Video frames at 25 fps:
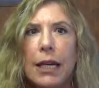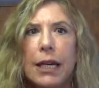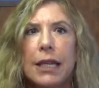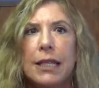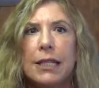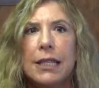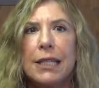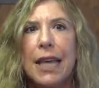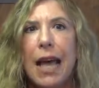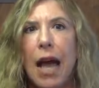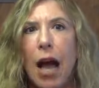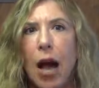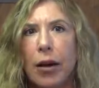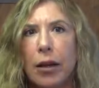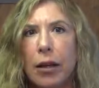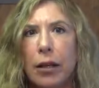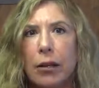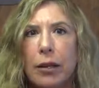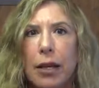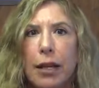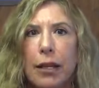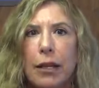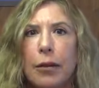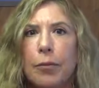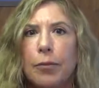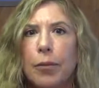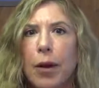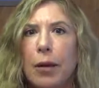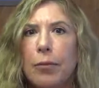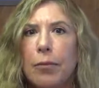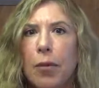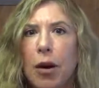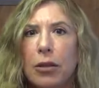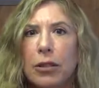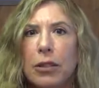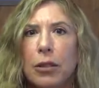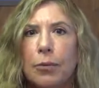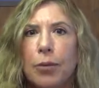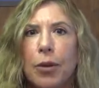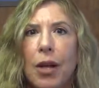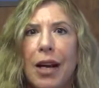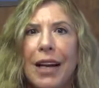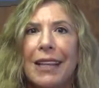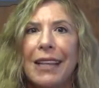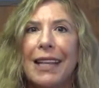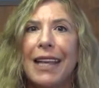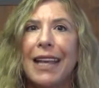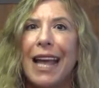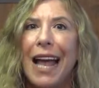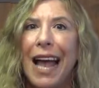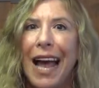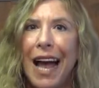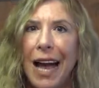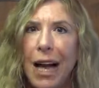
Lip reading: is calculated by multiplying the